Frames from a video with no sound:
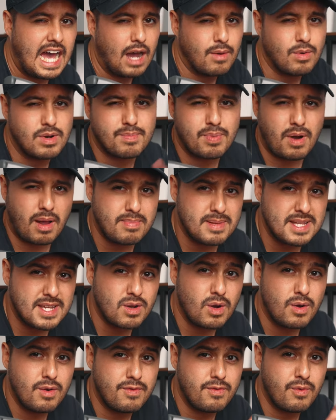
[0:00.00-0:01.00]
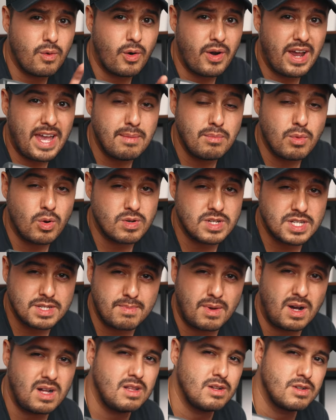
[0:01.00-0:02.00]
I would probably go for a more
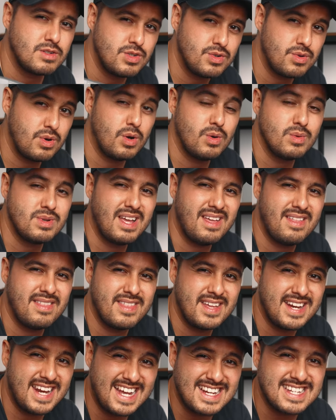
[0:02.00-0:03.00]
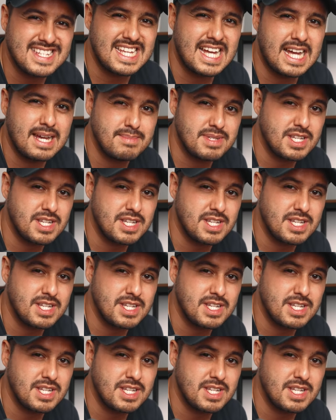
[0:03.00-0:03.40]
smaller drone the next time,